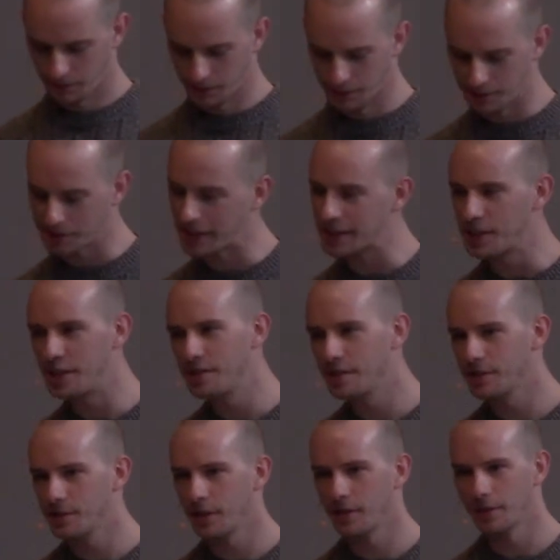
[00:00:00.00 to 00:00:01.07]
just like
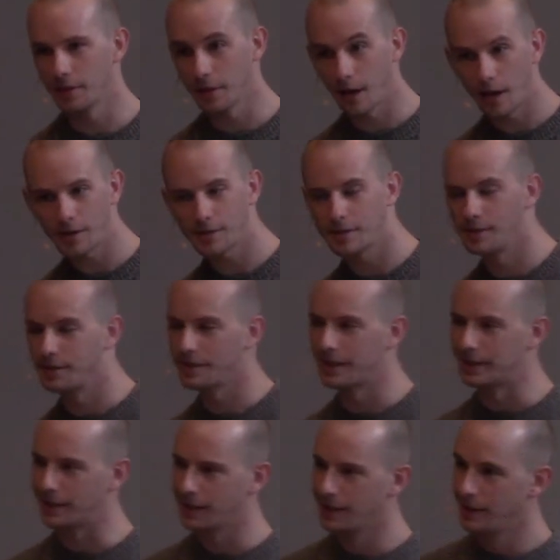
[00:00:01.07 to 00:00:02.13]
Jesus on the cross, just
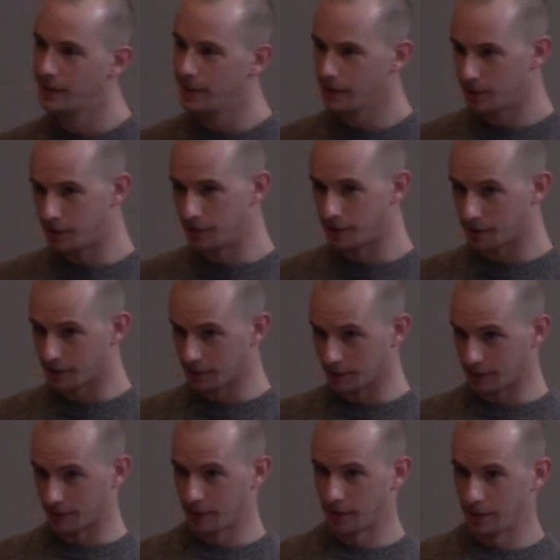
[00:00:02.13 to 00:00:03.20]
like
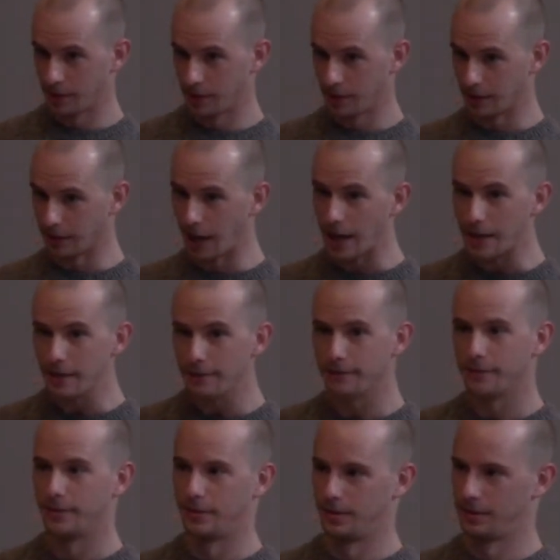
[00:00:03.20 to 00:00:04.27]
Jesus'
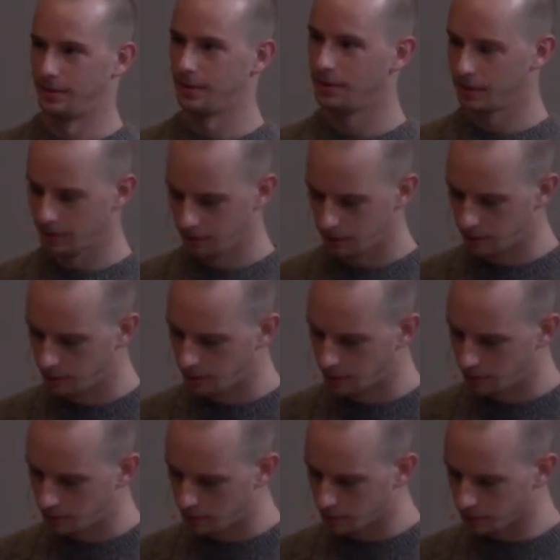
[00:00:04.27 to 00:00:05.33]
life,
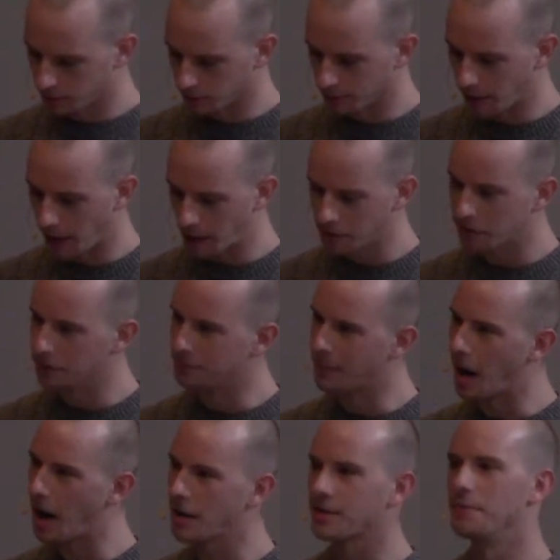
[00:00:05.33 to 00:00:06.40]
reviled,
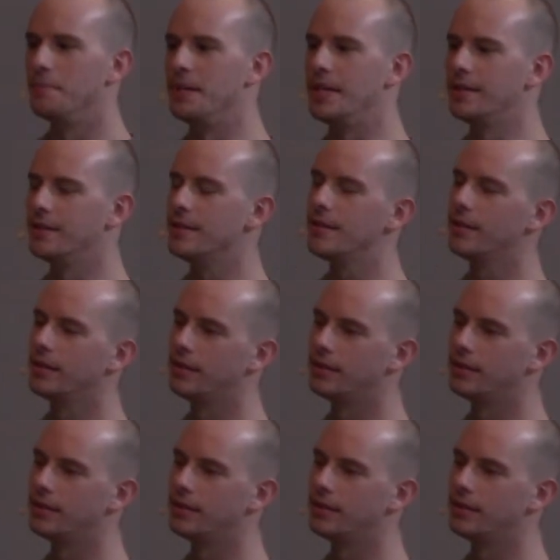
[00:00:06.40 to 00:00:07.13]
mocked, beaten,